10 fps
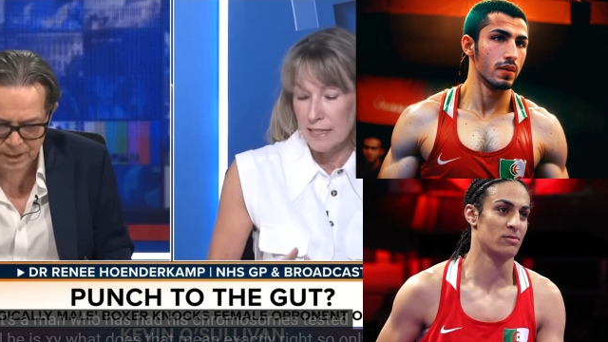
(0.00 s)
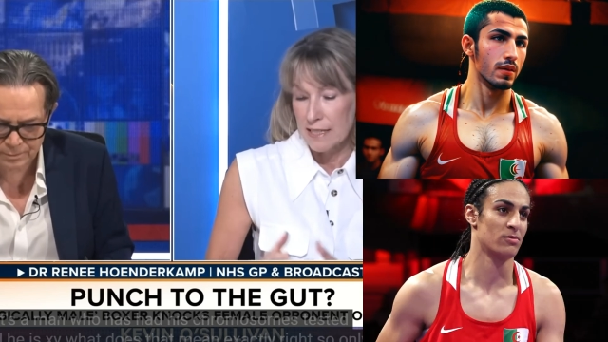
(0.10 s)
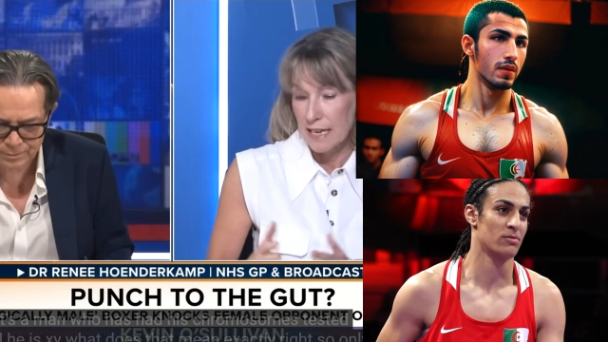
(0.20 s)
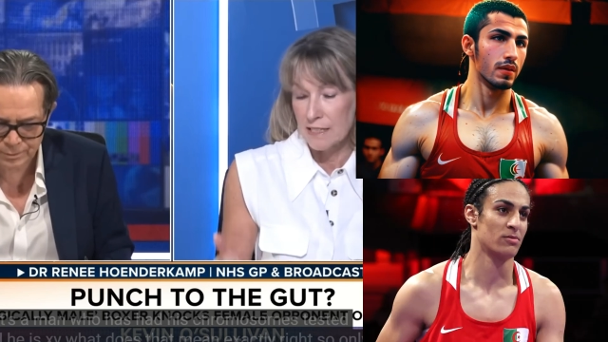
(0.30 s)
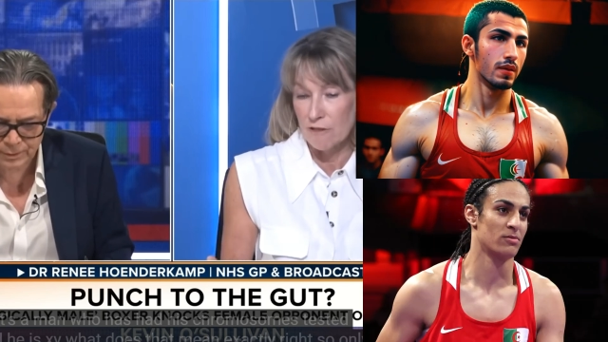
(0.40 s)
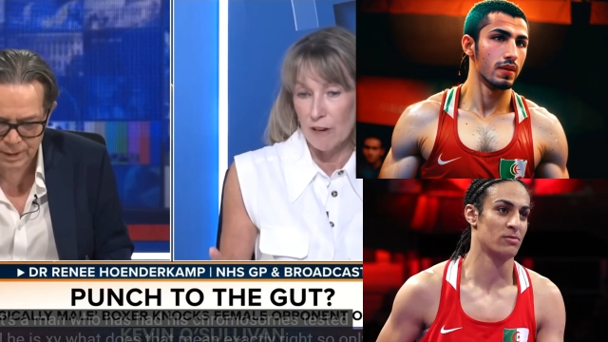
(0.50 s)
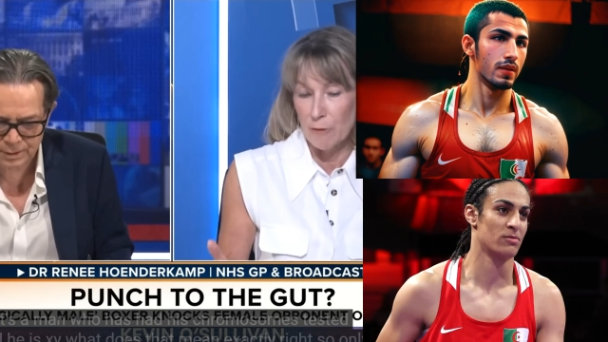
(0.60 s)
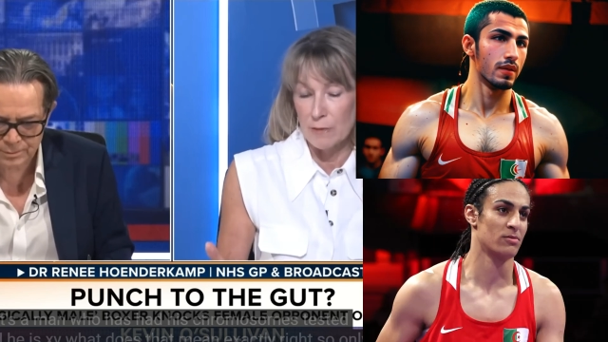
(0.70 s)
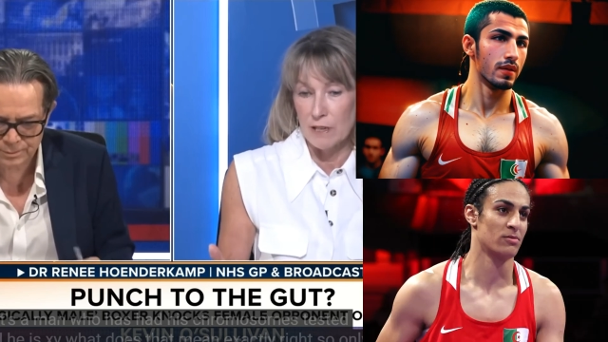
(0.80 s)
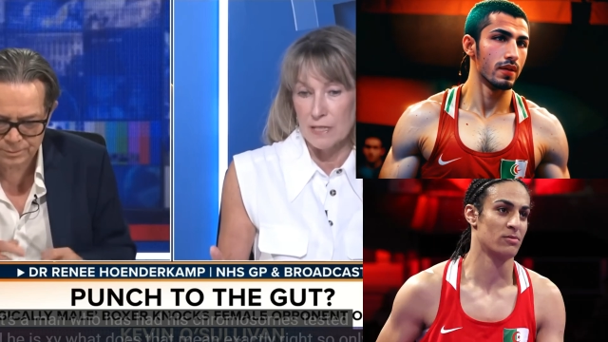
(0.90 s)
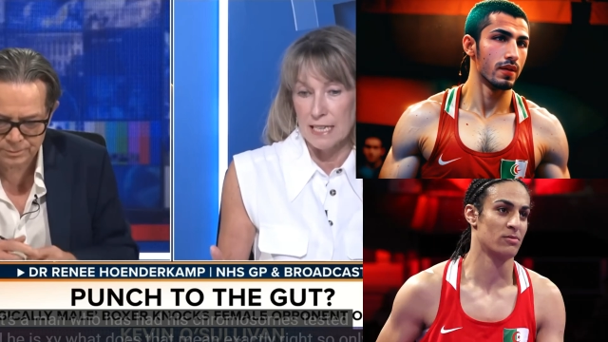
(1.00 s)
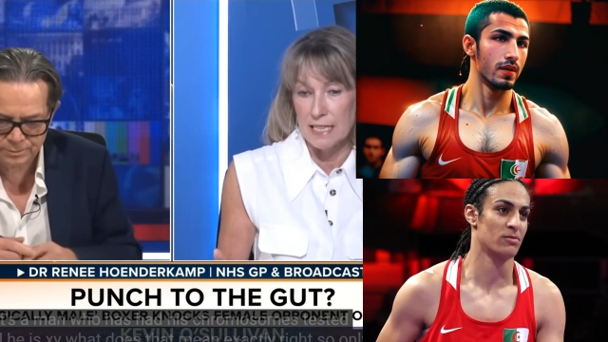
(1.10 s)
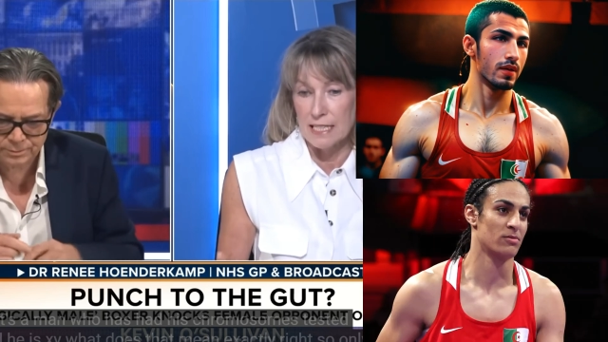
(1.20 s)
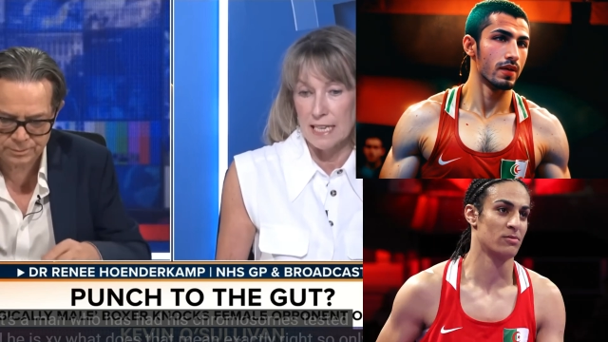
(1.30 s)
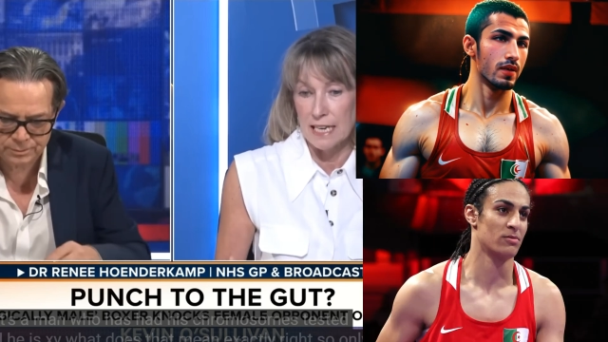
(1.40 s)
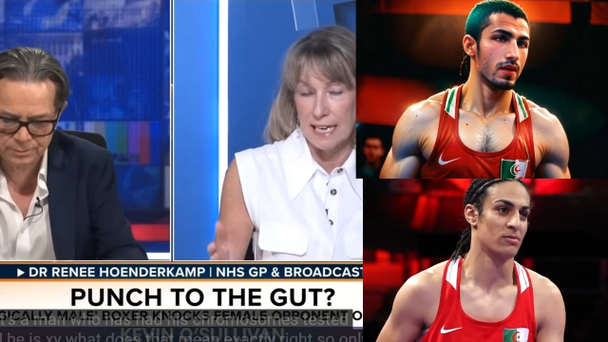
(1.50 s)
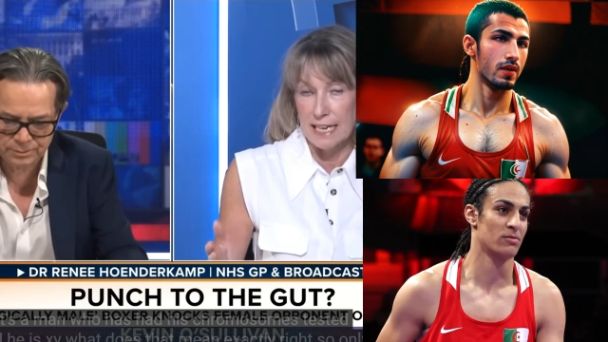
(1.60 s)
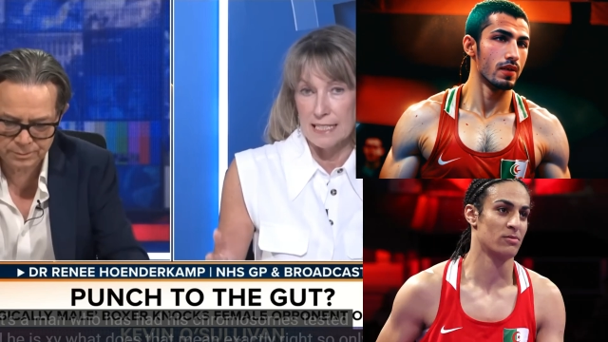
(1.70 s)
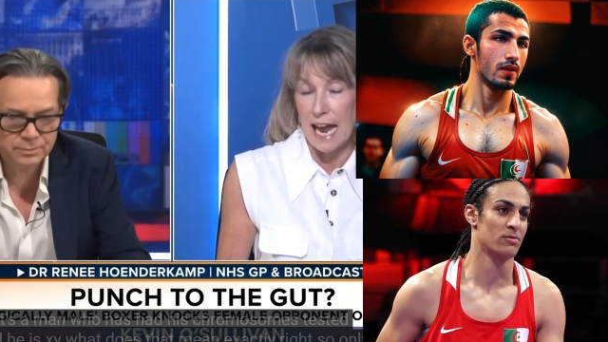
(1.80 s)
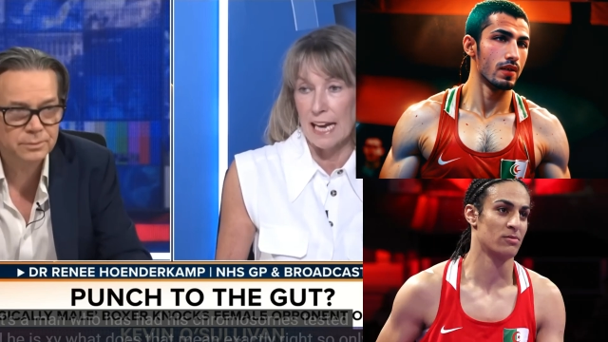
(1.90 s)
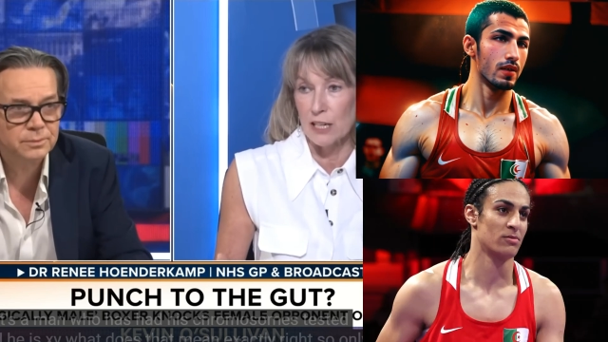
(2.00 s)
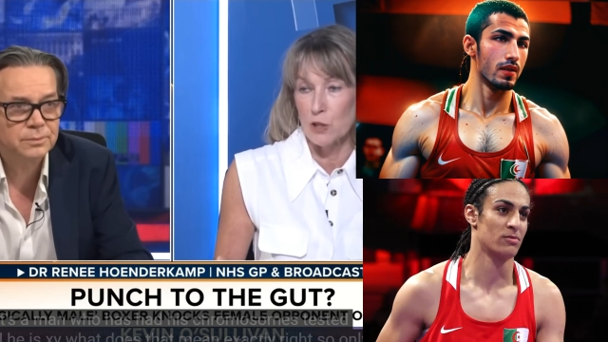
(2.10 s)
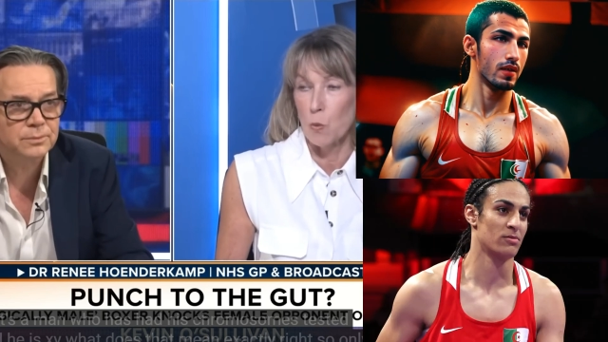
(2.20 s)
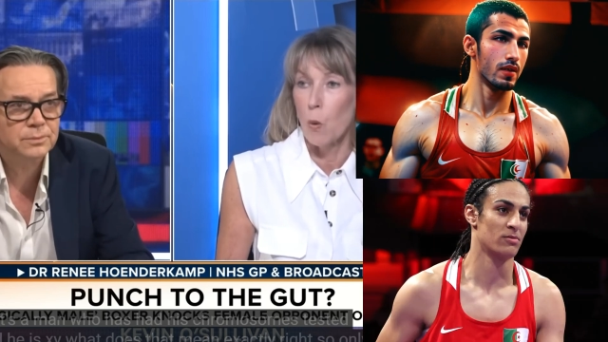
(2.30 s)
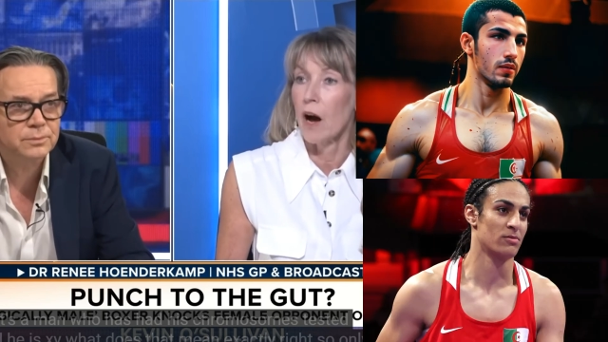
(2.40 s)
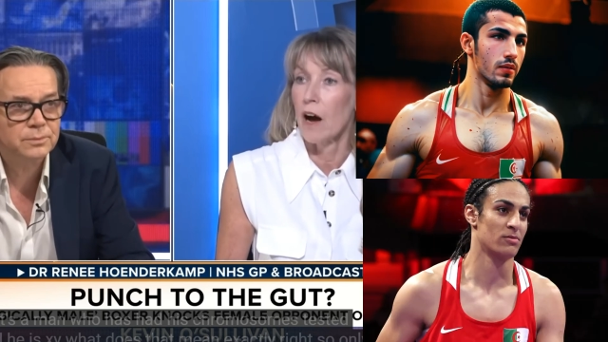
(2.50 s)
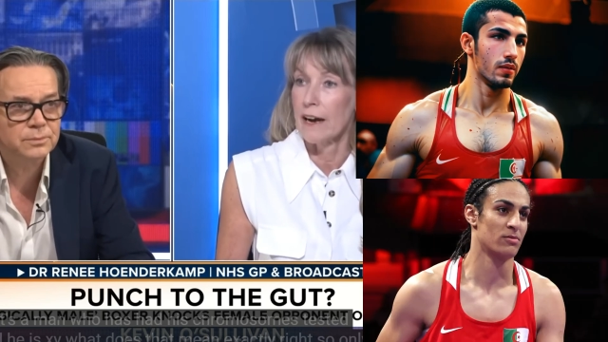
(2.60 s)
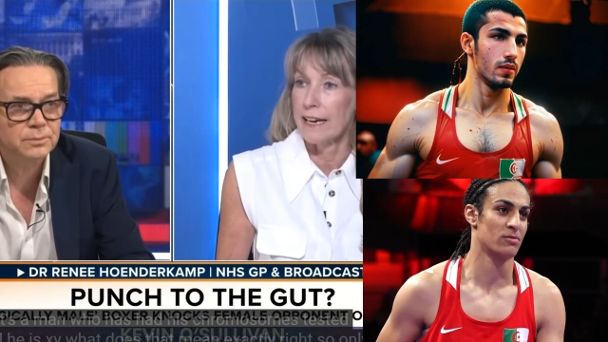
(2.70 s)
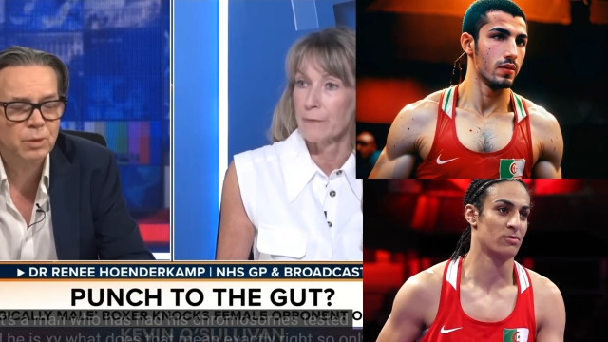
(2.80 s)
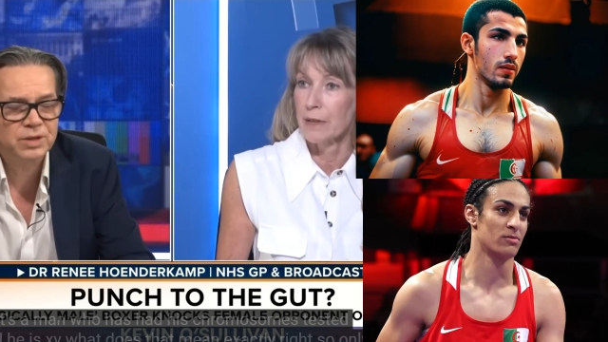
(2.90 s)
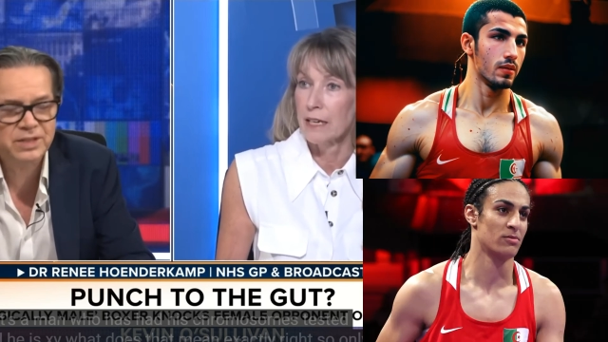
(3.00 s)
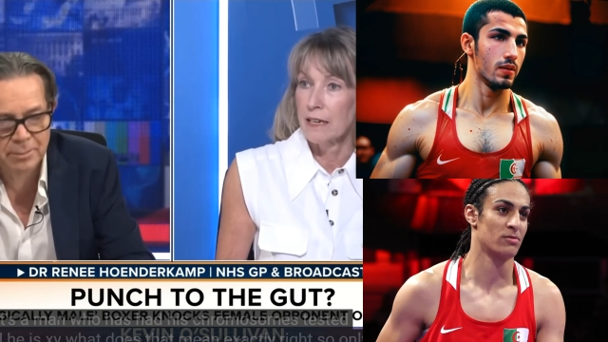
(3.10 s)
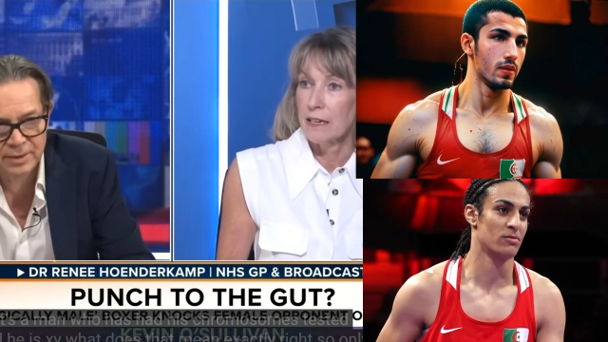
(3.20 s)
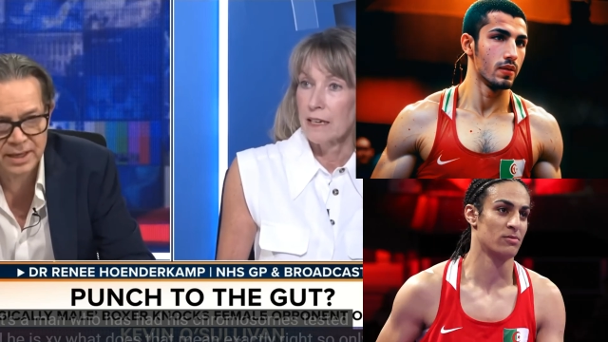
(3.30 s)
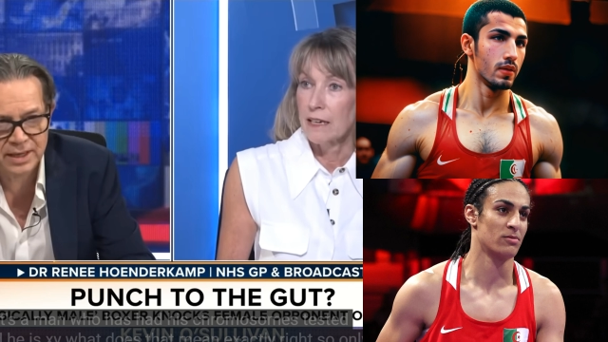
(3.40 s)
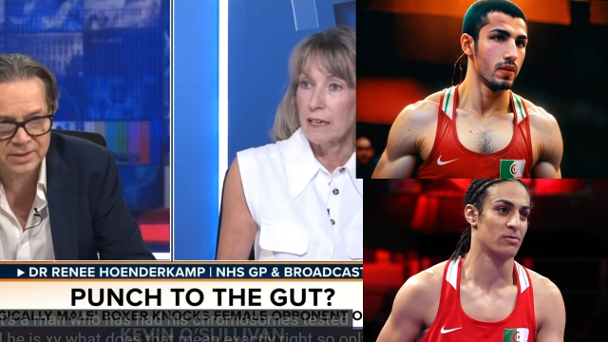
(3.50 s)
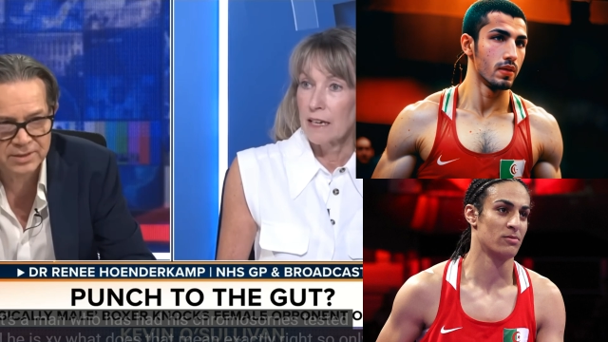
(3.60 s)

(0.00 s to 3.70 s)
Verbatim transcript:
Speaker 1: has had his chromosomes tested and he is XY. What does that mean